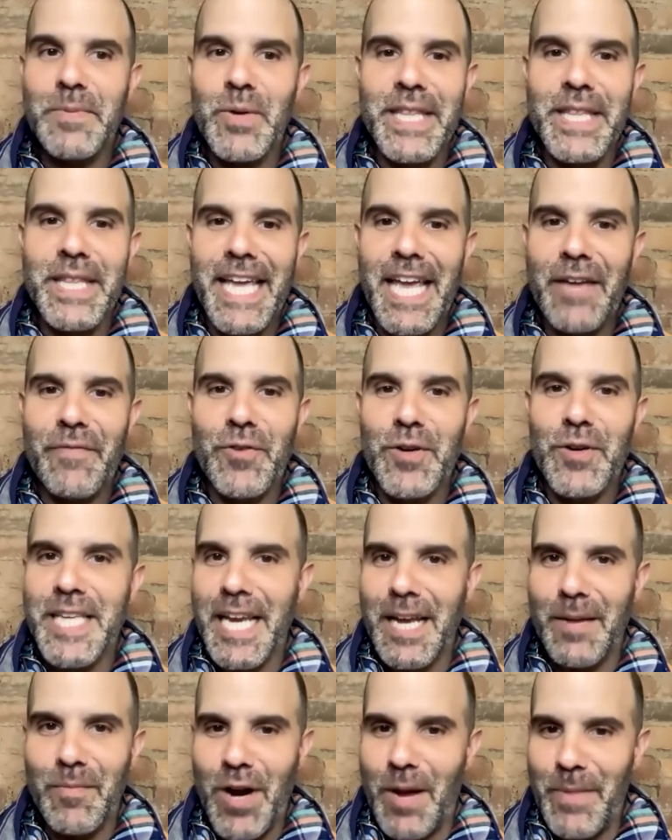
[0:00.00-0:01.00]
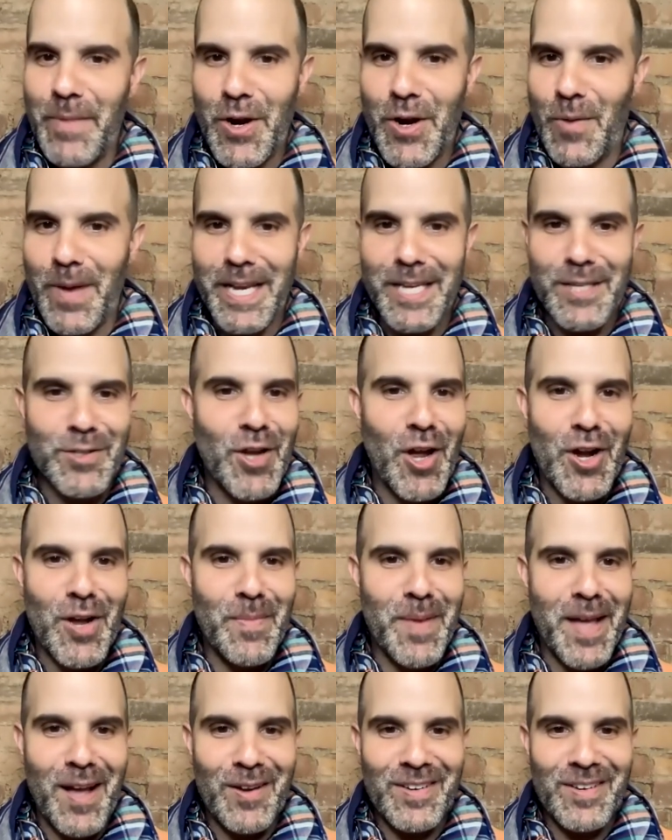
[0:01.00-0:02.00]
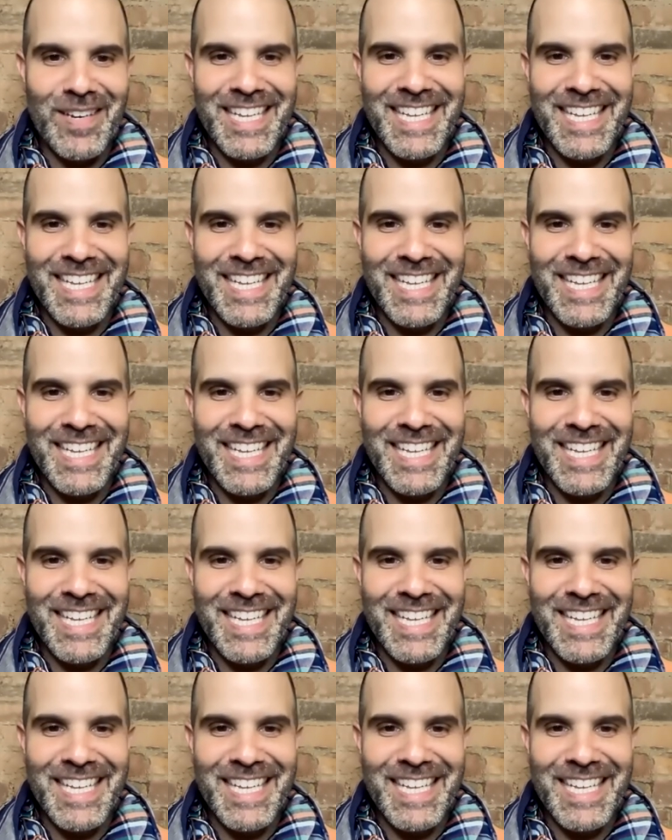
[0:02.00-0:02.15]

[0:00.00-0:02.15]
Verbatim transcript: be really gay for a second, Brian McComak, and talk about